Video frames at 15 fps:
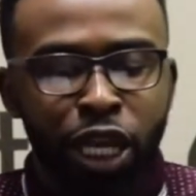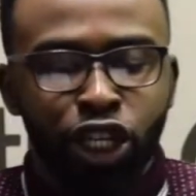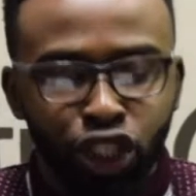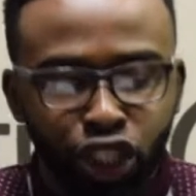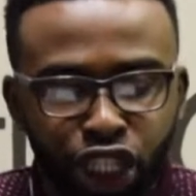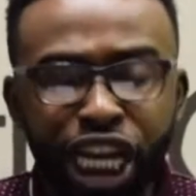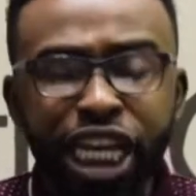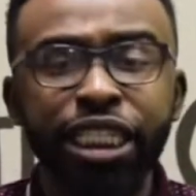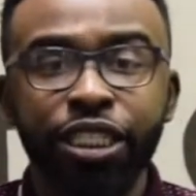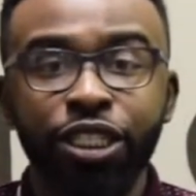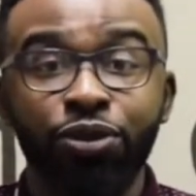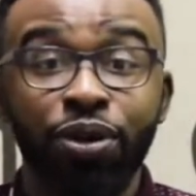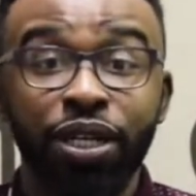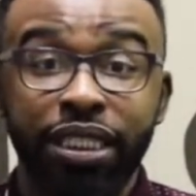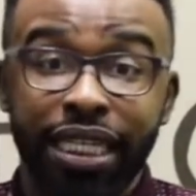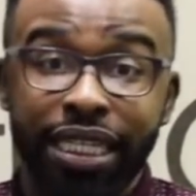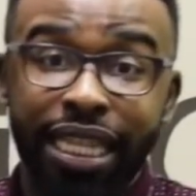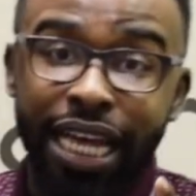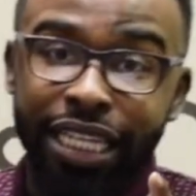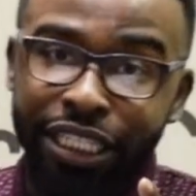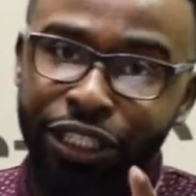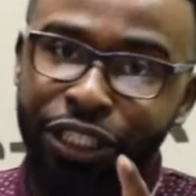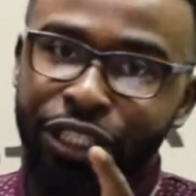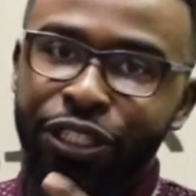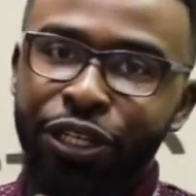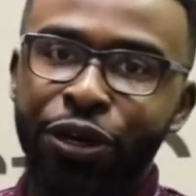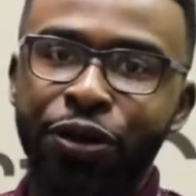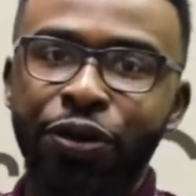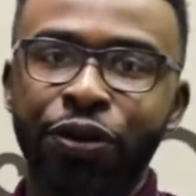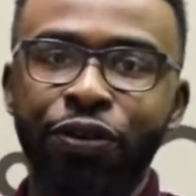Jesus was selected to
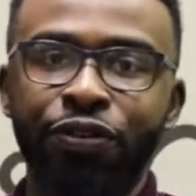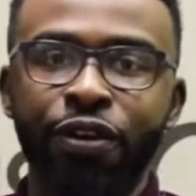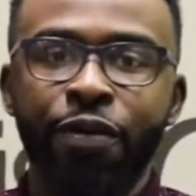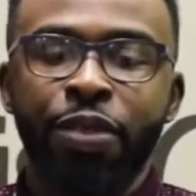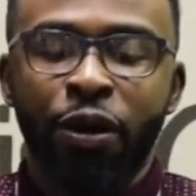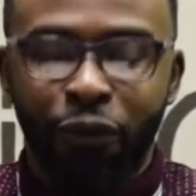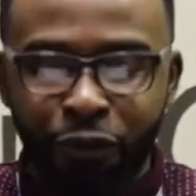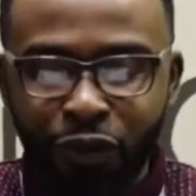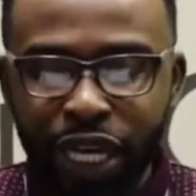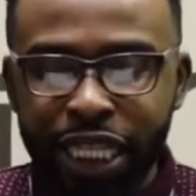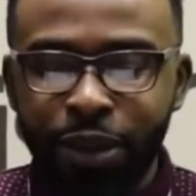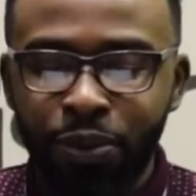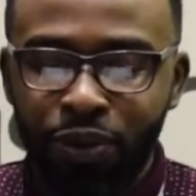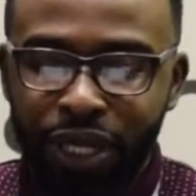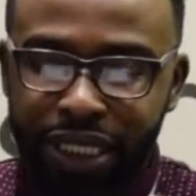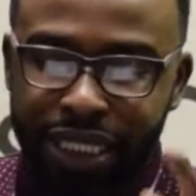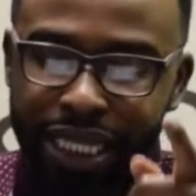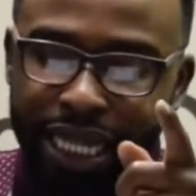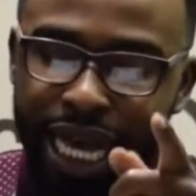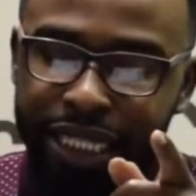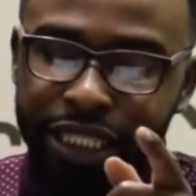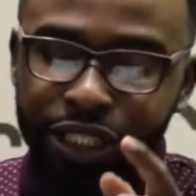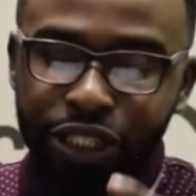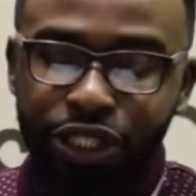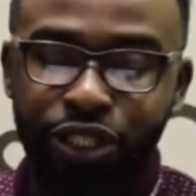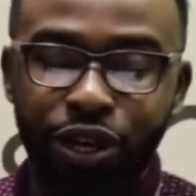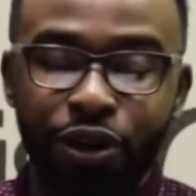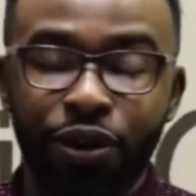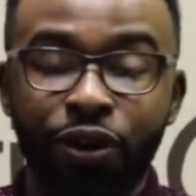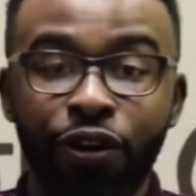serve. Philip was selected to
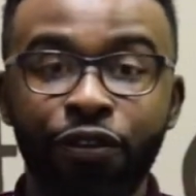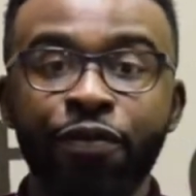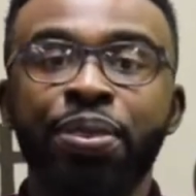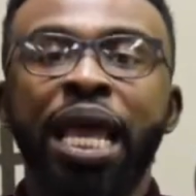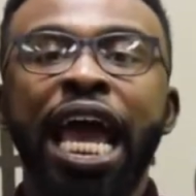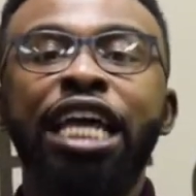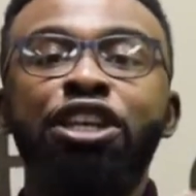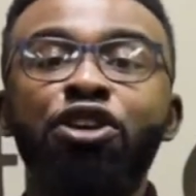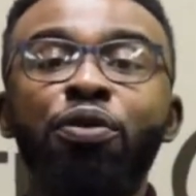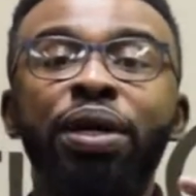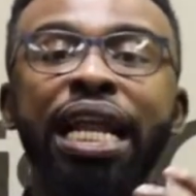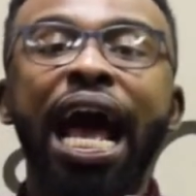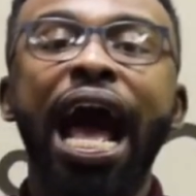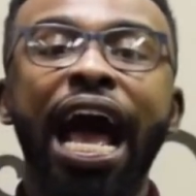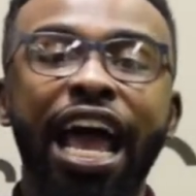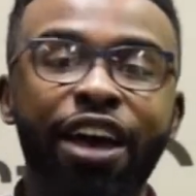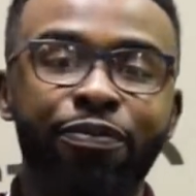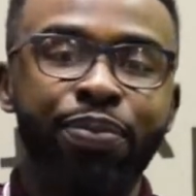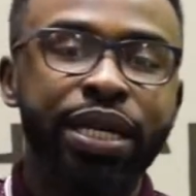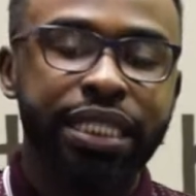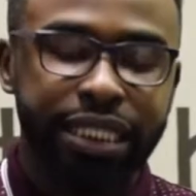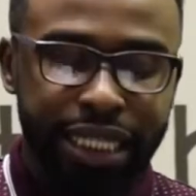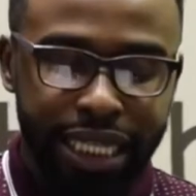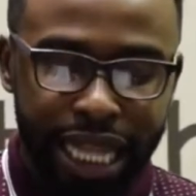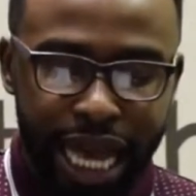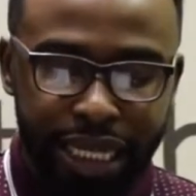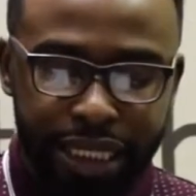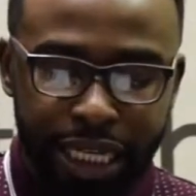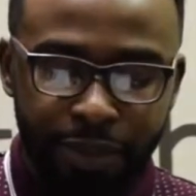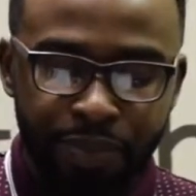serve, and you and I have been
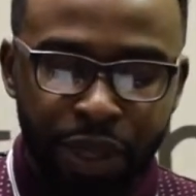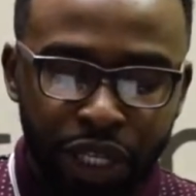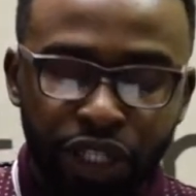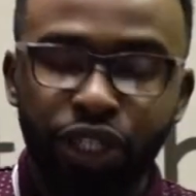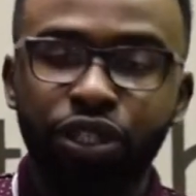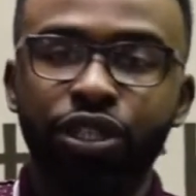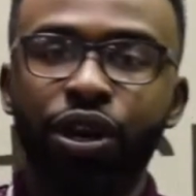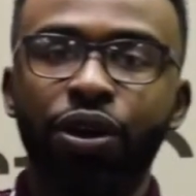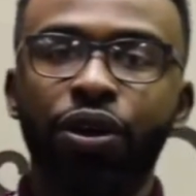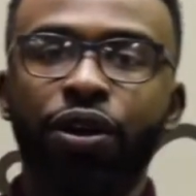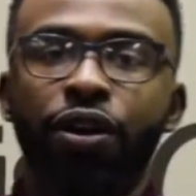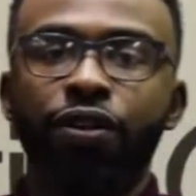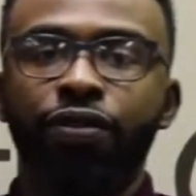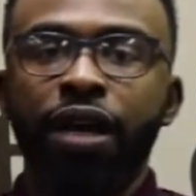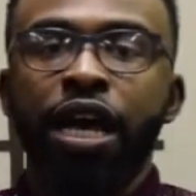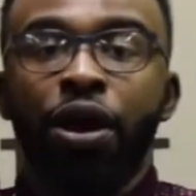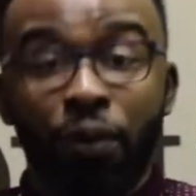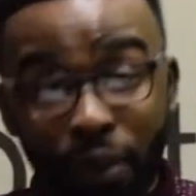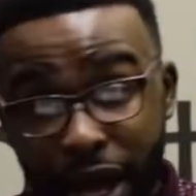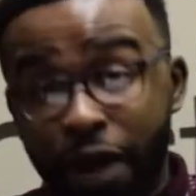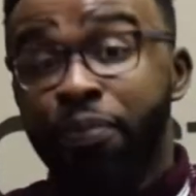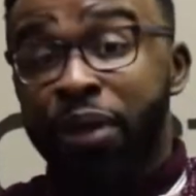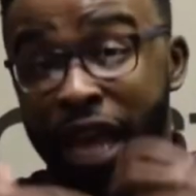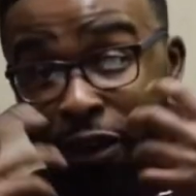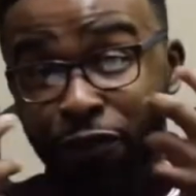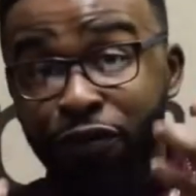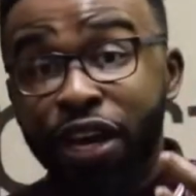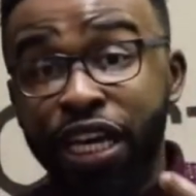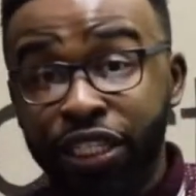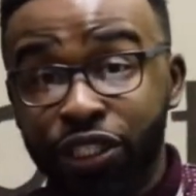selected to serve. Well,
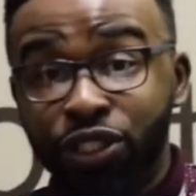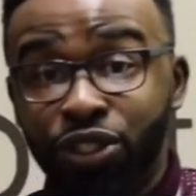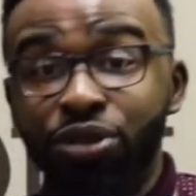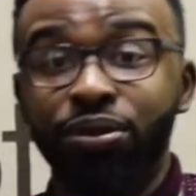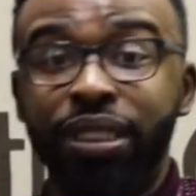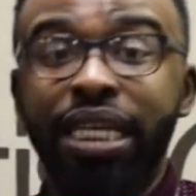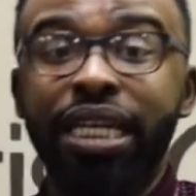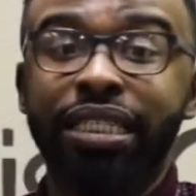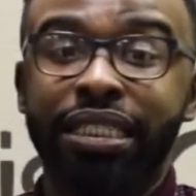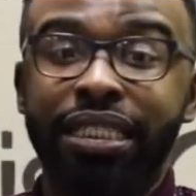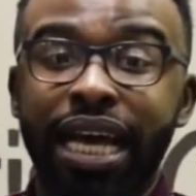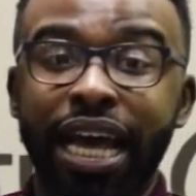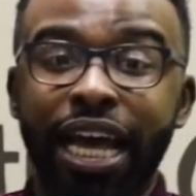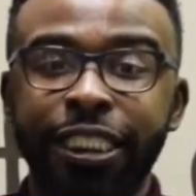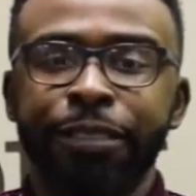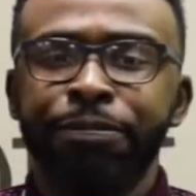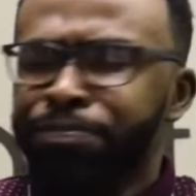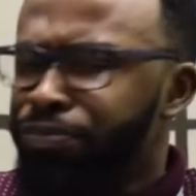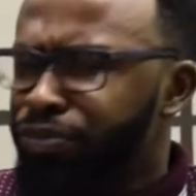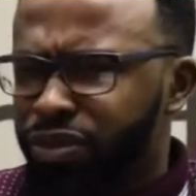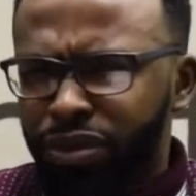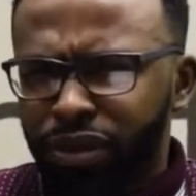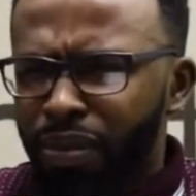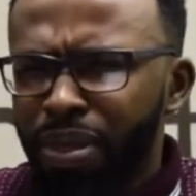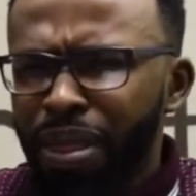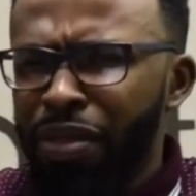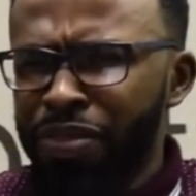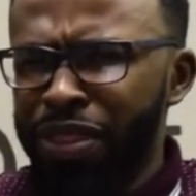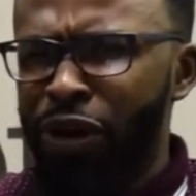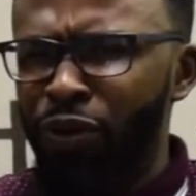Ephesians 2:10 says,
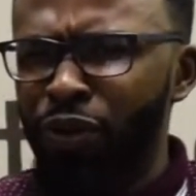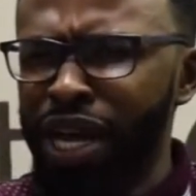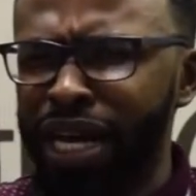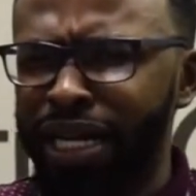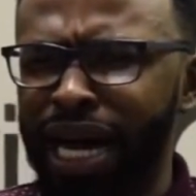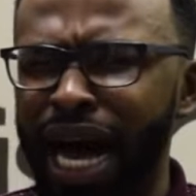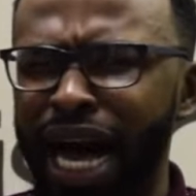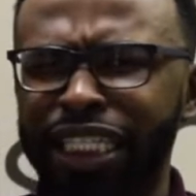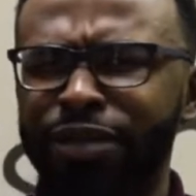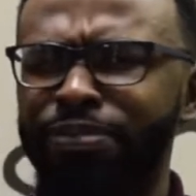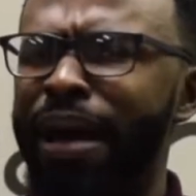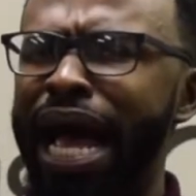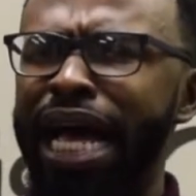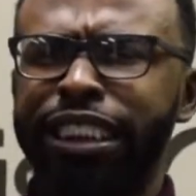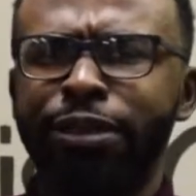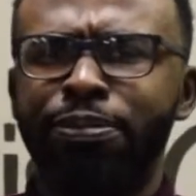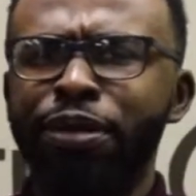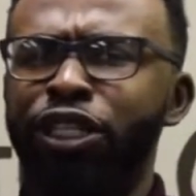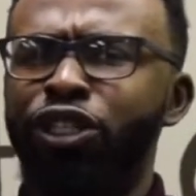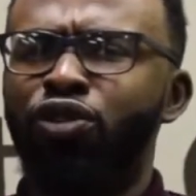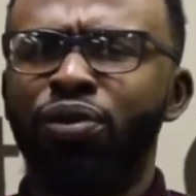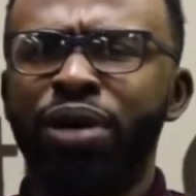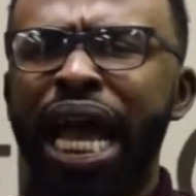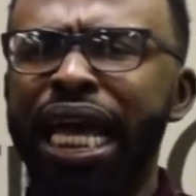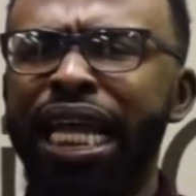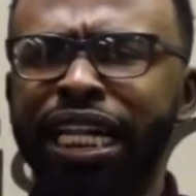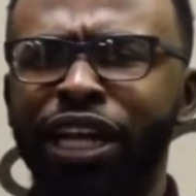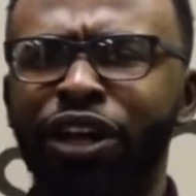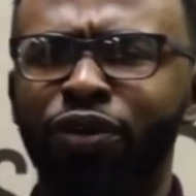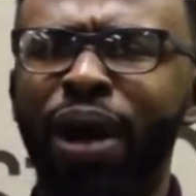that we are God's masterpiece, created
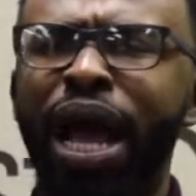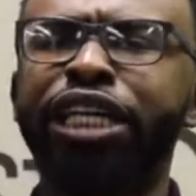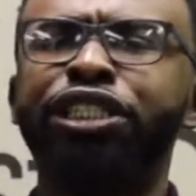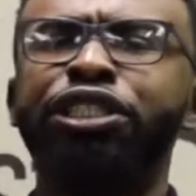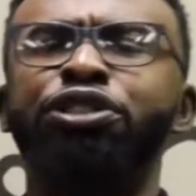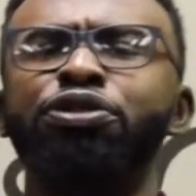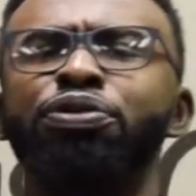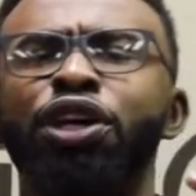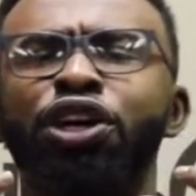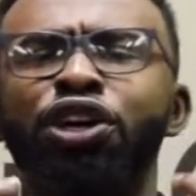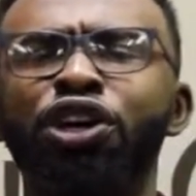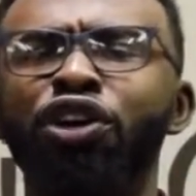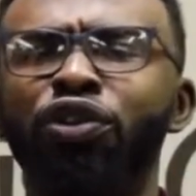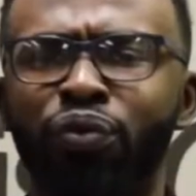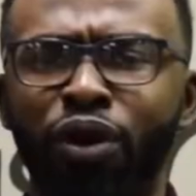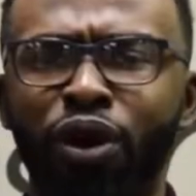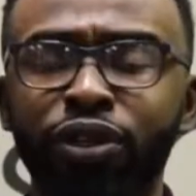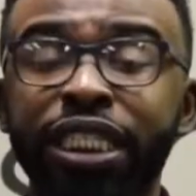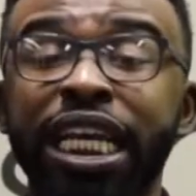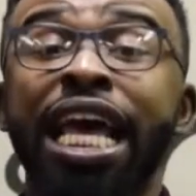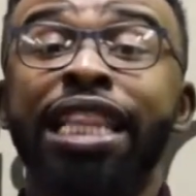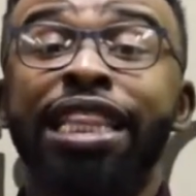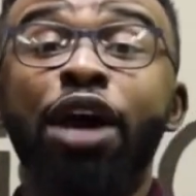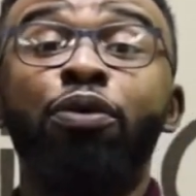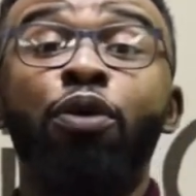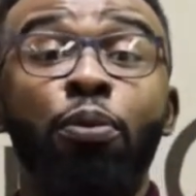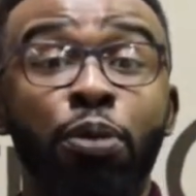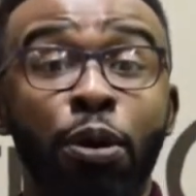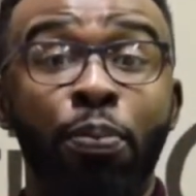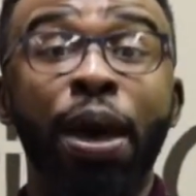in Christ to do the good works that were
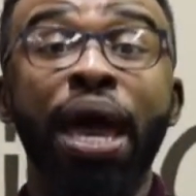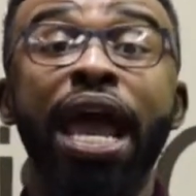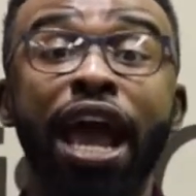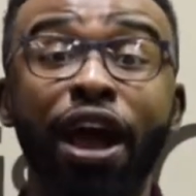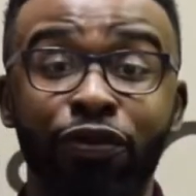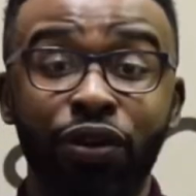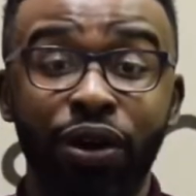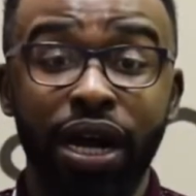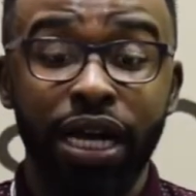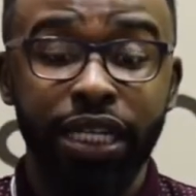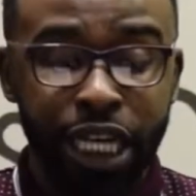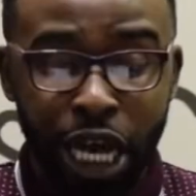prepared for us